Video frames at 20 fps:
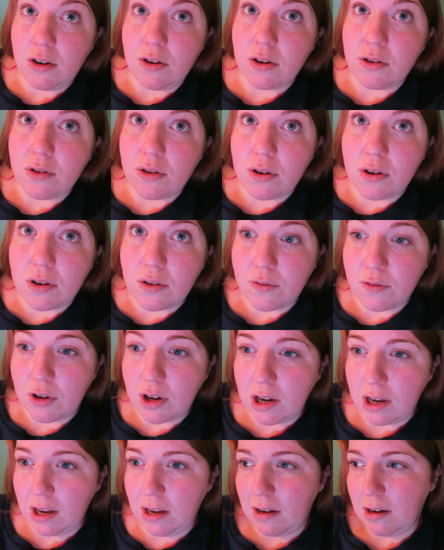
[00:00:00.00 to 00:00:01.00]
done a lot of
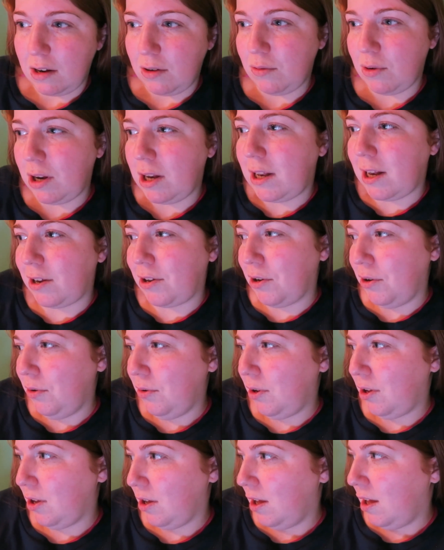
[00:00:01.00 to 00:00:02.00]
work. I know it doesn't
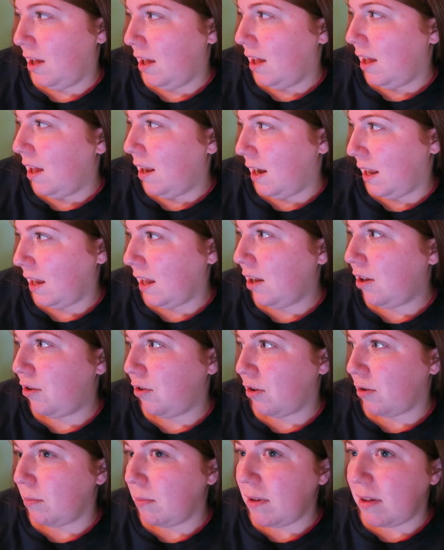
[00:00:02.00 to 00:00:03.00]
look like, it
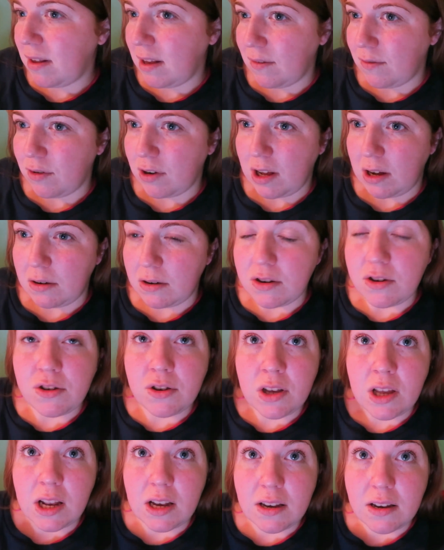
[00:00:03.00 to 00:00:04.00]
took me several hours
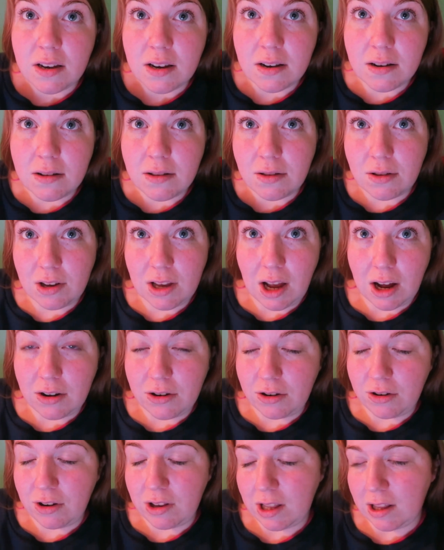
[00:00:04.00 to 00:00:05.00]
to get the
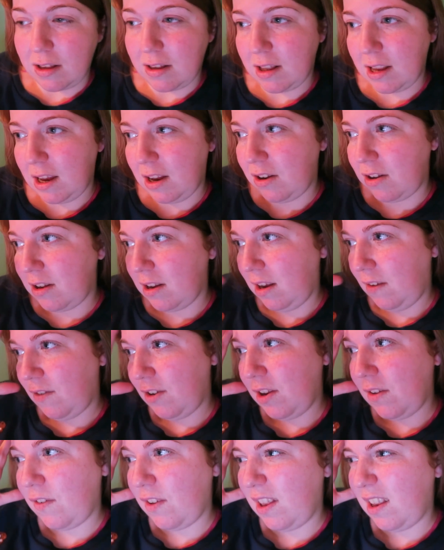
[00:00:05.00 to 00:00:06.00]
garden to that state,
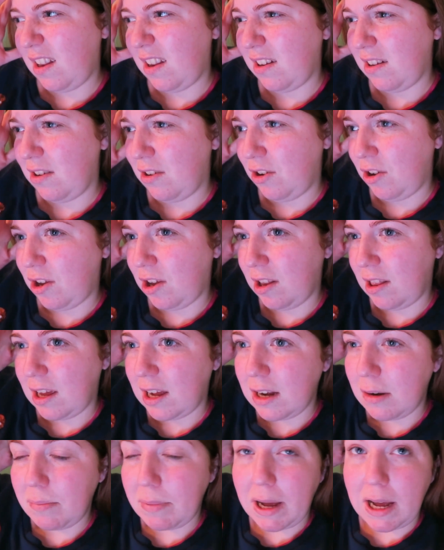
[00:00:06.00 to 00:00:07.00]
even if it didn't look
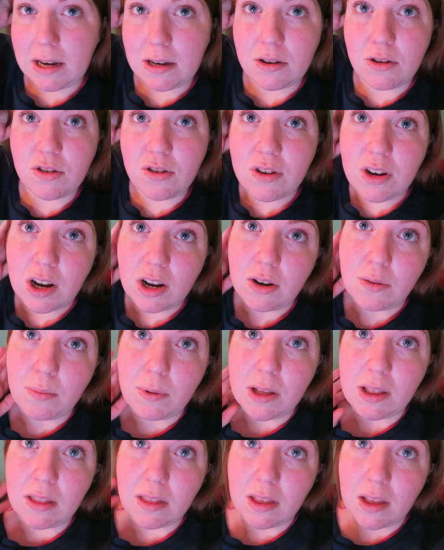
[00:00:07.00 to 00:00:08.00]
that bad to start
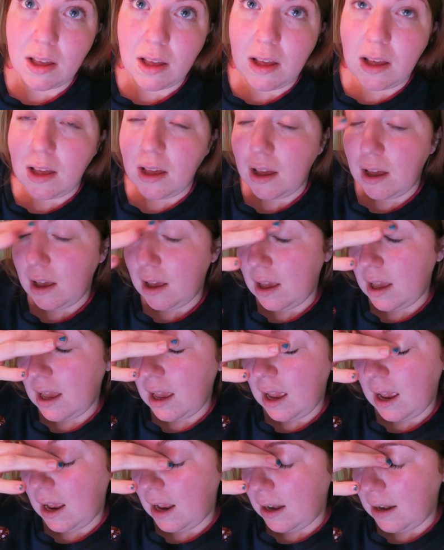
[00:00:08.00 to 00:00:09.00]
with.
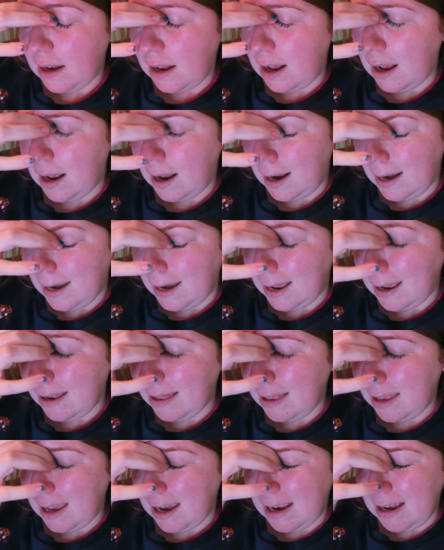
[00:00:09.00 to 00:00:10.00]
And I
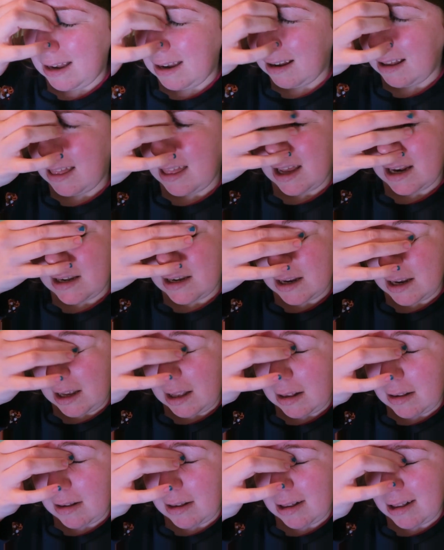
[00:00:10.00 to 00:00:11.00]
like the idea that
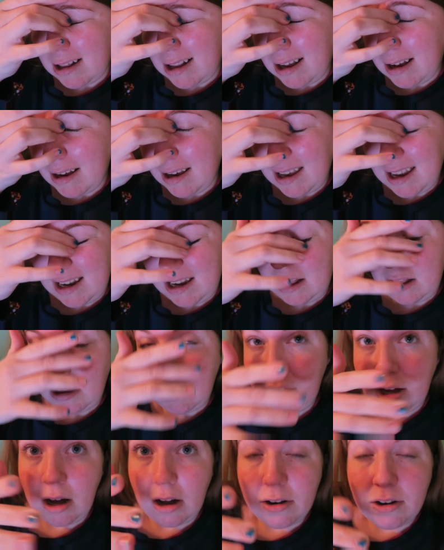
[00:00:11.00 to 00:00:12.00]
it's getting
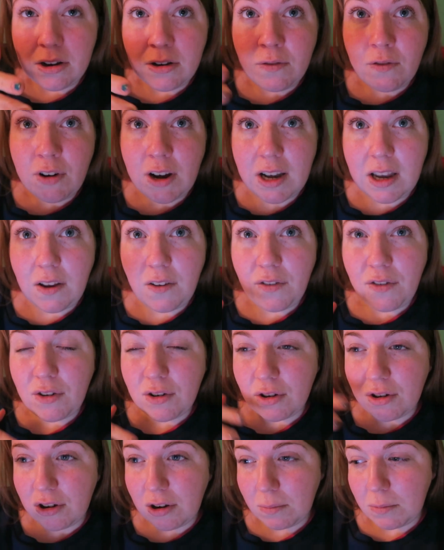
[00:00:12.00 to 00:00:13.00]
the garden ready
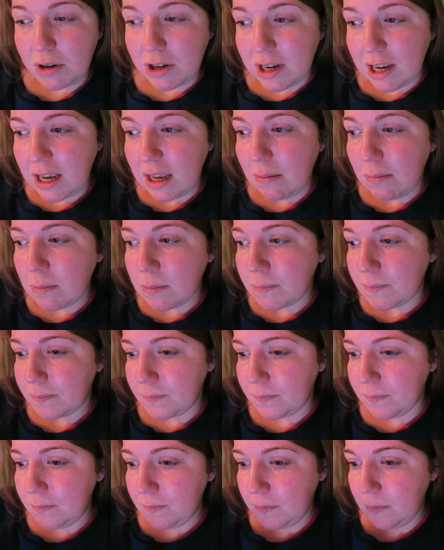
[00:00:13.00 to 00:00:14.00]
for summertime.
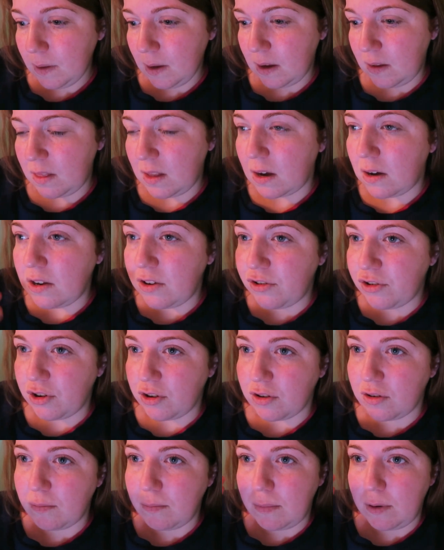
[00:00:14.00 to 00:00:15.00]
Now it's
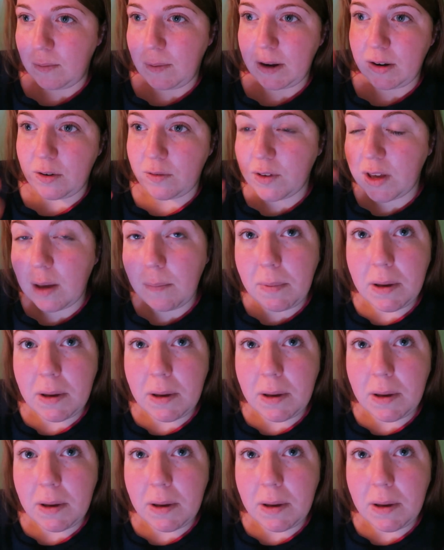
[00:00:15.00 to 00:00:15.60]
just a matter of